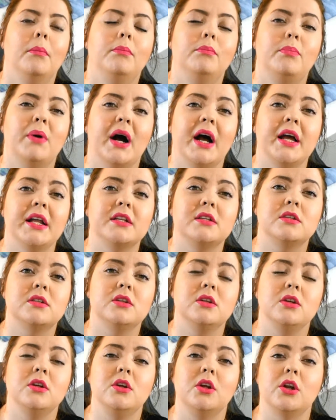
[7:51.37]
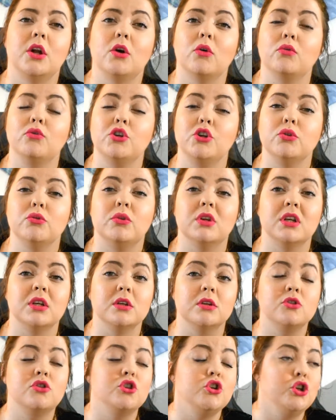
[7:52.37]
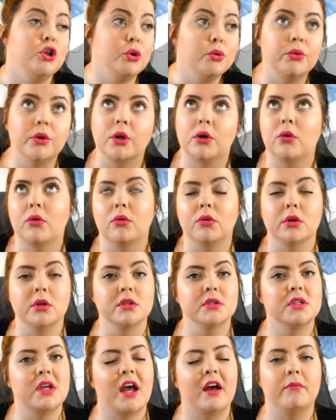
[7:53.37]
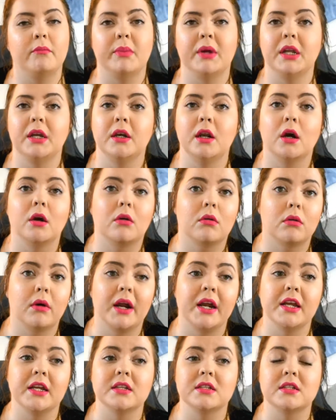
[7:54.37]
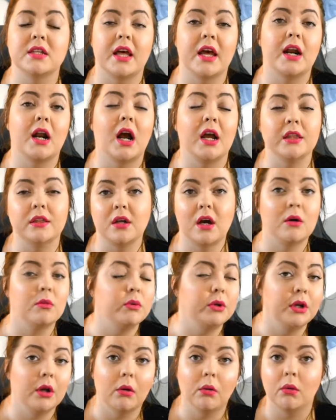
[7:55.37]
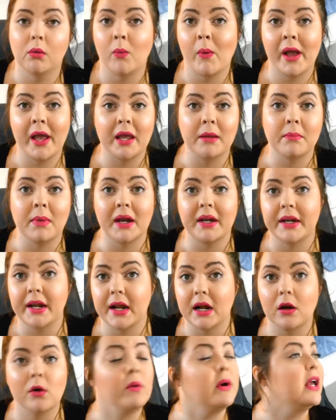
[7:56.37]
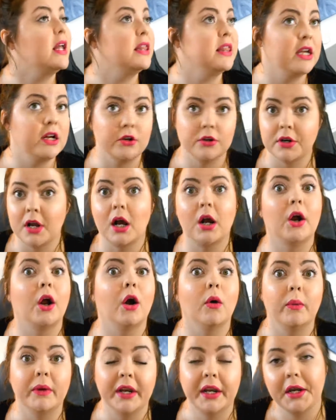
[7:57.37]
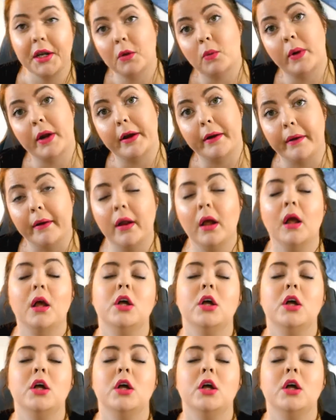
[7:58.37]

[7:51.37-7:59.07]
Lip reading: But, unicorns have been a craze that I thought would go away by now, and they're not going anywhere.